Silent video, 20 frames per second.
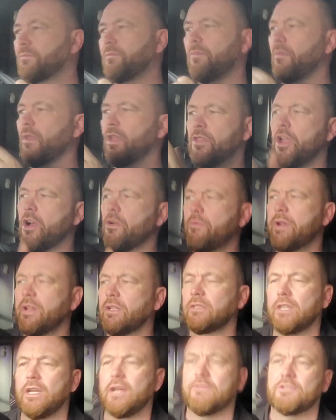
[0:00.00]
No real
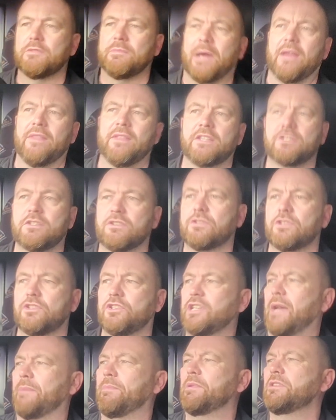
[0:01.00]
nerves about this because the
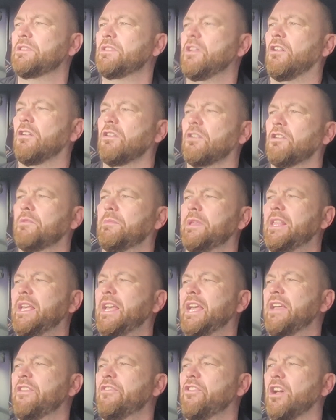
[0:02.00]
chap is not going to be
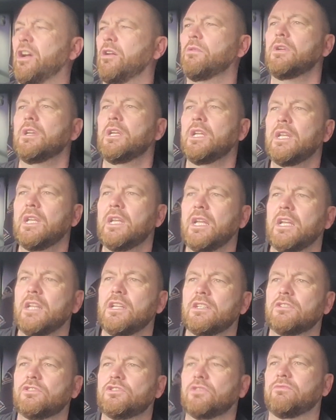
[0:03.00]
there, so
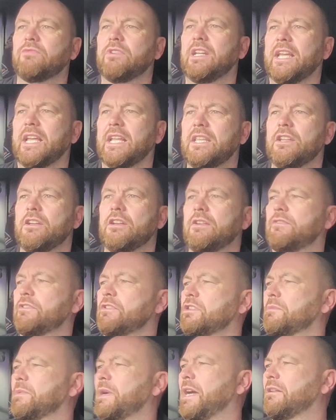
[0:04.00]
shouldn't really get
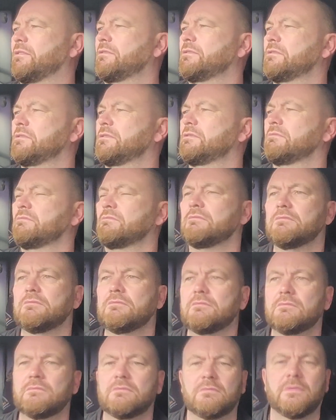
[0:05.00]
nervous about
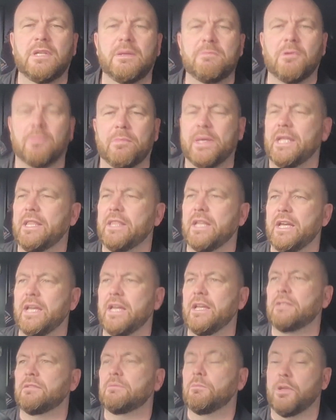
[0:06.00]
him not being there.
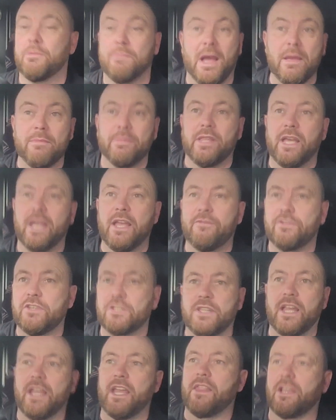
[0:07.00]
Well, he might be there. If he's
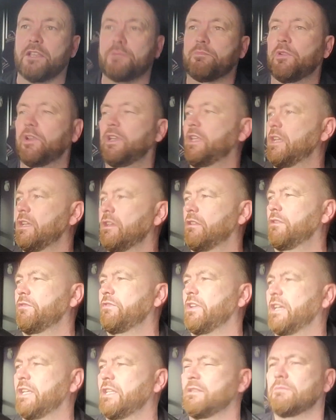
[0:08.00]
there, that's brilliant,
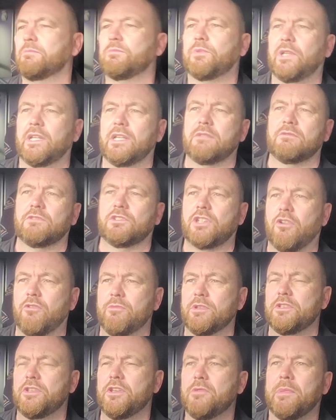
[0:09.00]
lovely, brilliant. Show him
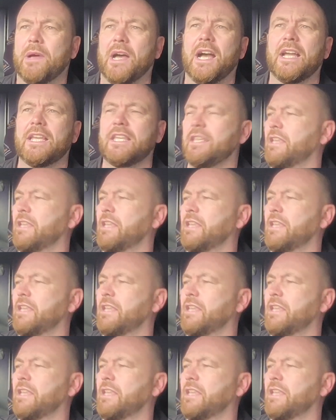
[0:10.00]
his new bike,